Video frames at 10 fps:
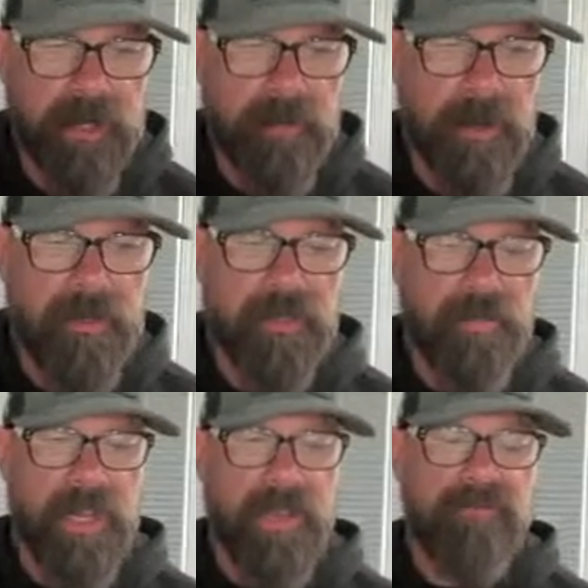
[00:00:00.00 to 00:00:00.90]
bar, you
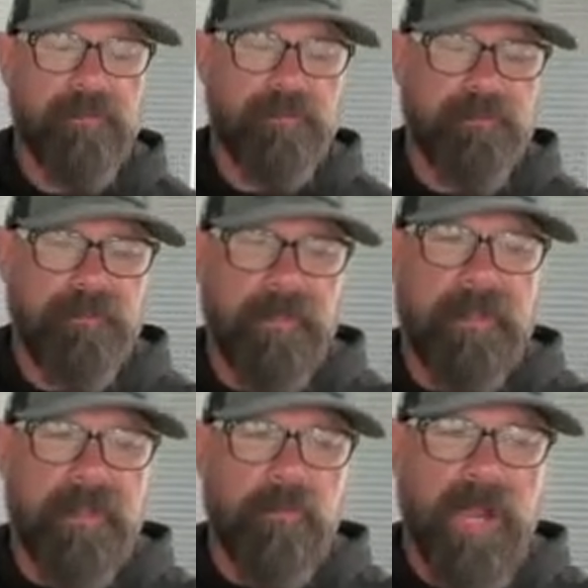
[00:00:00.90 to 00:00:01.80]
may have to,
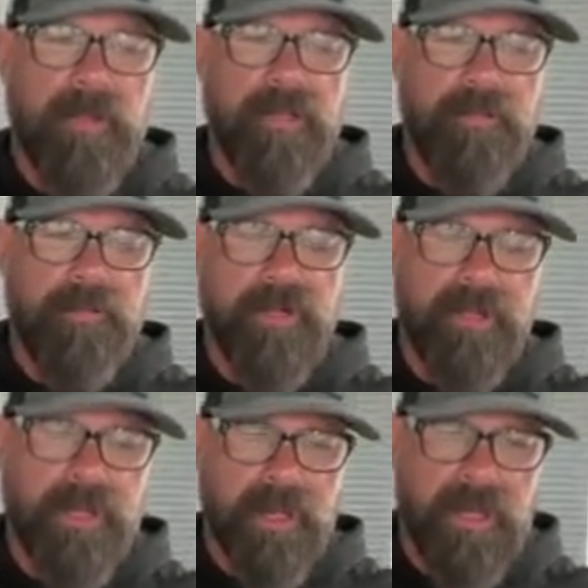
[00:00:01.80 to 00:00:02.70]
the wider you put
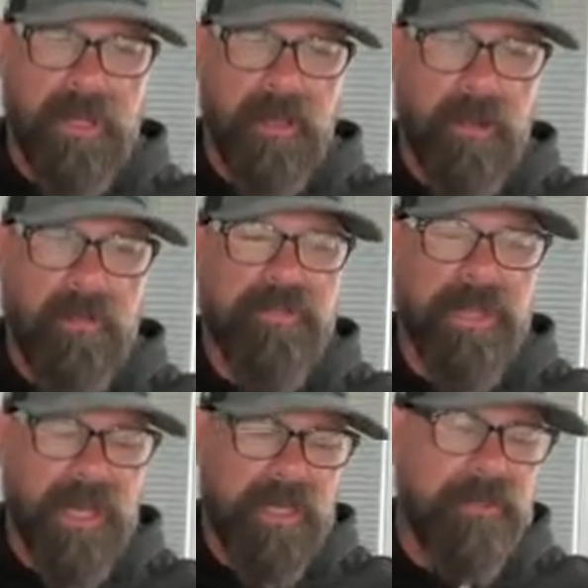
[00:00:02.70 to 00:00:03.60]
your arms and
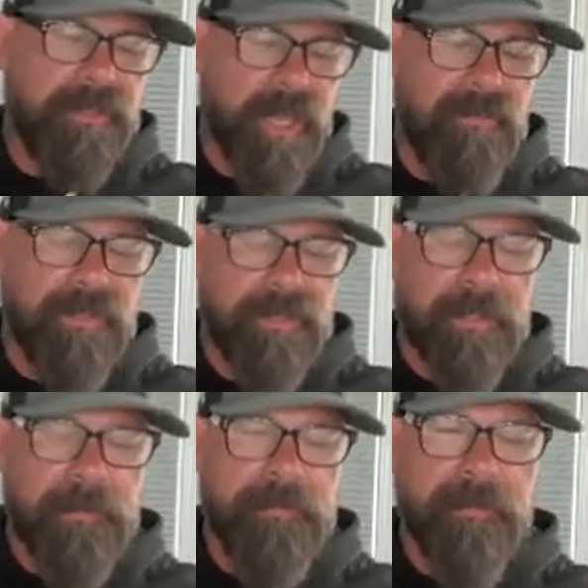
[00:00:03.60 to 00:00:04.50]
hands,
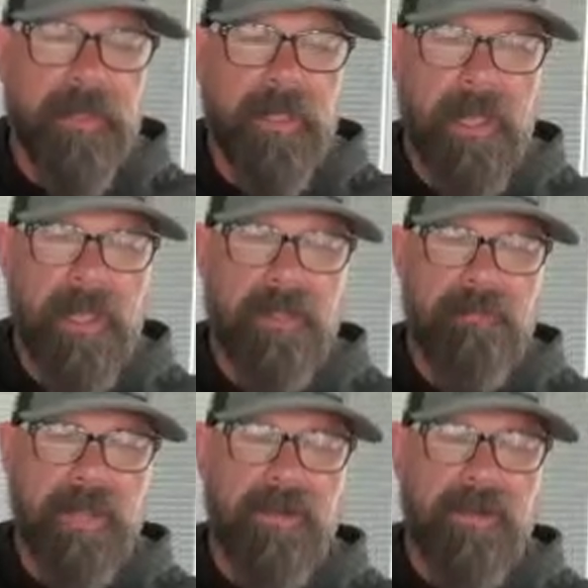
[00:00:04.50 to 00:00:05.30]
obviously, the better